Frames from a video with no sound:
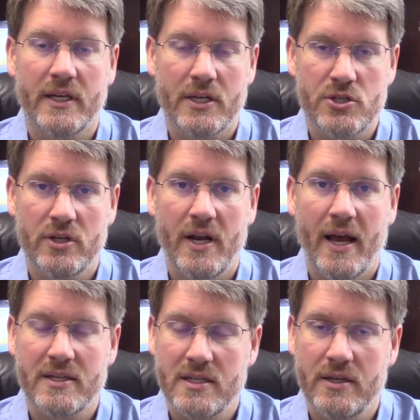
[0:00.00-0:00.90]
and gets you in an
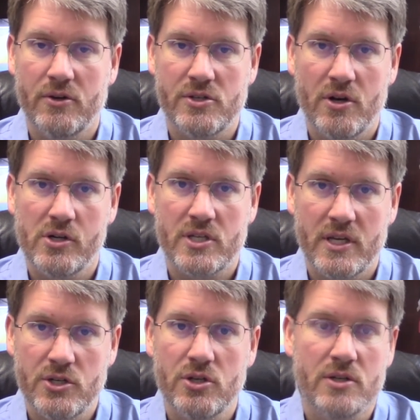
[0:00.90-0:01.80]
accident and you're seriously
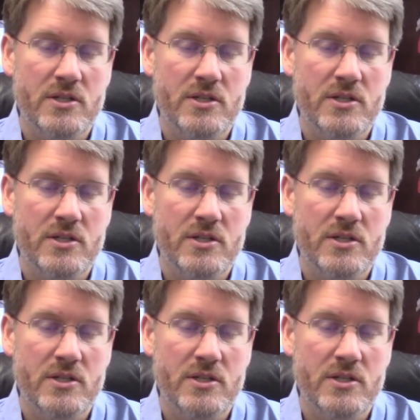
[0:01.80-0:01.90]
injured,